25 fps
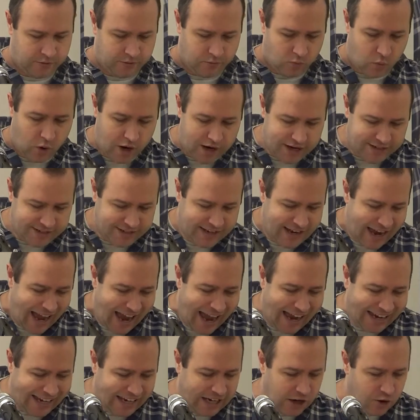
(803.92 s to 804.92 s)
Why is he
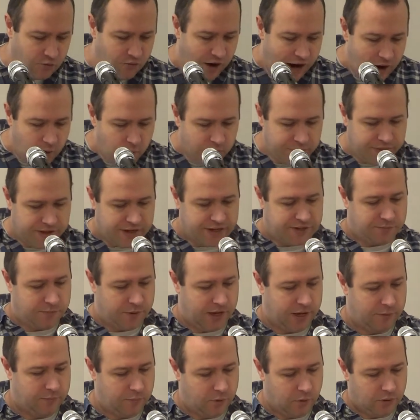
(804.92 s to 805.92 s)
hanging around with these
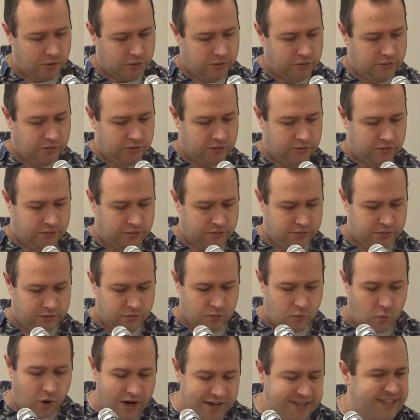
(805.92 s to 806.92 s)
people?
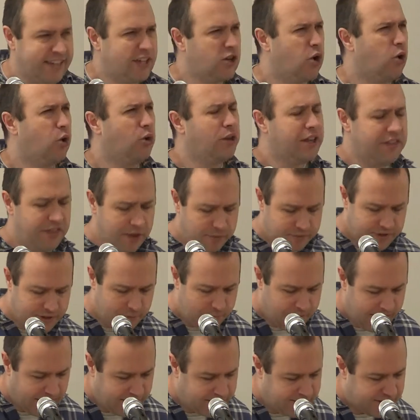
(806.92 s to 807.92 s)
Why is he calling them to
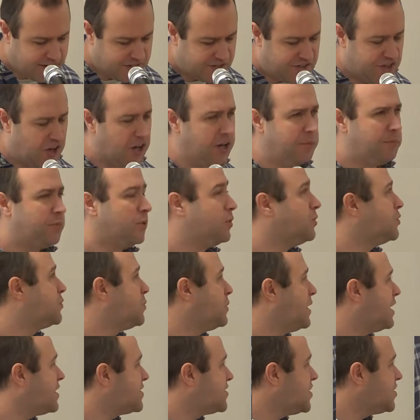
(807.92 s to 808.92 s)
be his disciples?
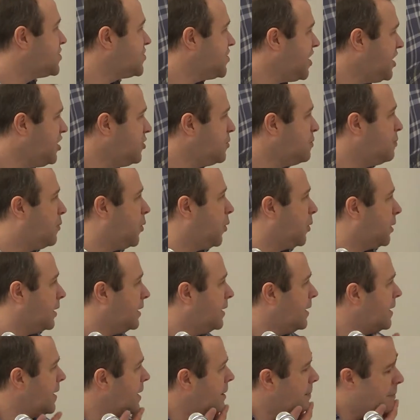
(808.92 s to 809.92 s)
Well, that's our second point.
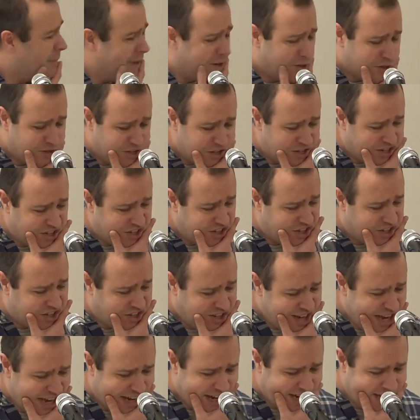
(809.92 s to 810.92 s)
Because it's the
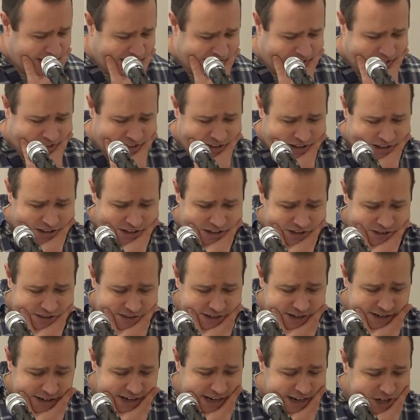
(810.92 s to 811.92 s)
sick
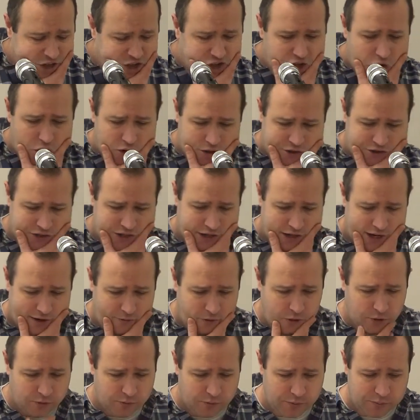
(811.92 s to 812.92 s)
that need a doctor. Have a
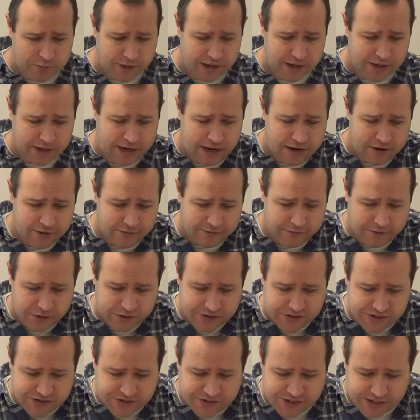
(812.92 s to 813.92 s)
look with me again at
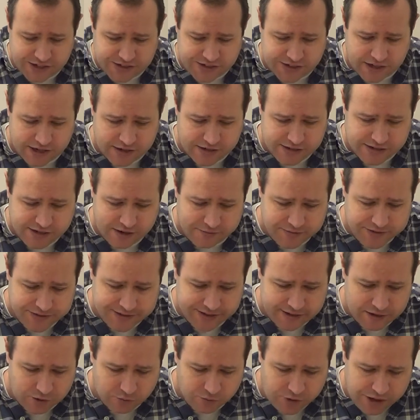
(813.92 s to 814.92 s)
verses 16 and
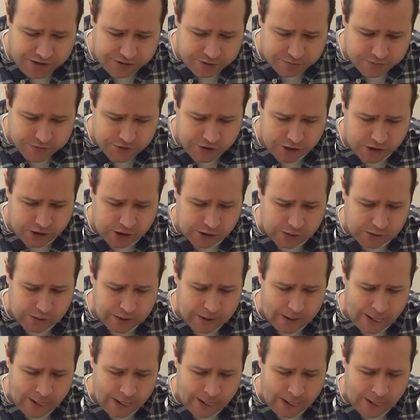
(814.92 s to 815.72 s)
17. I'll read them to you.